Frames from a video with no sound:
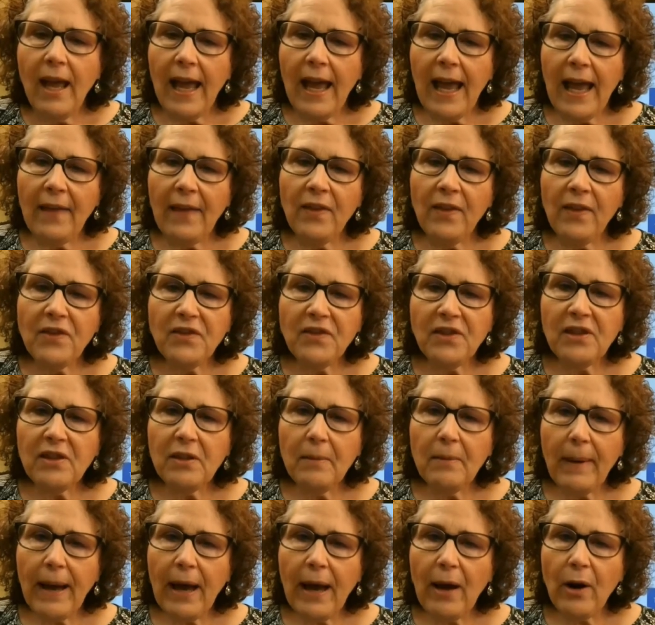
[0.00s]
And this is
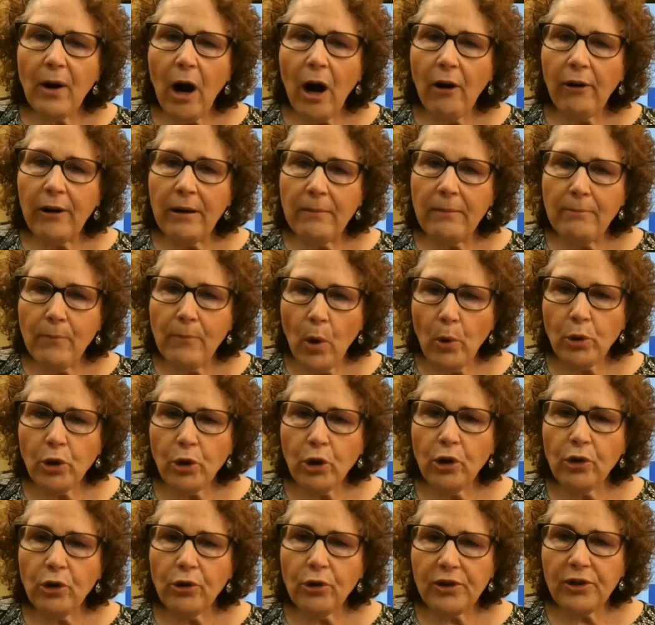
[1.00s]
about our
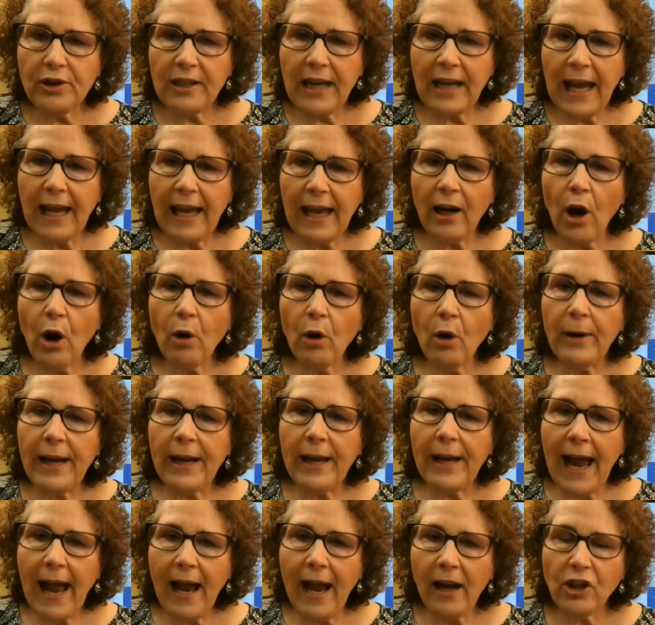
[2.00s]
emotional state, our
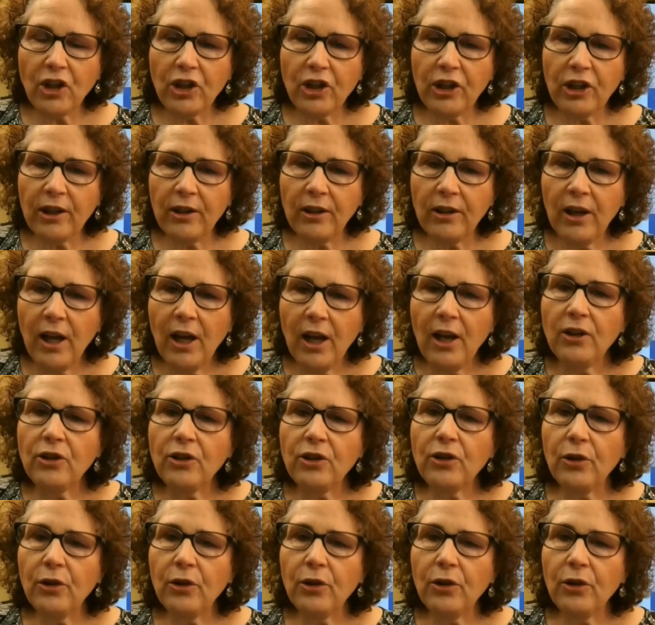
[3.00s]
reaction to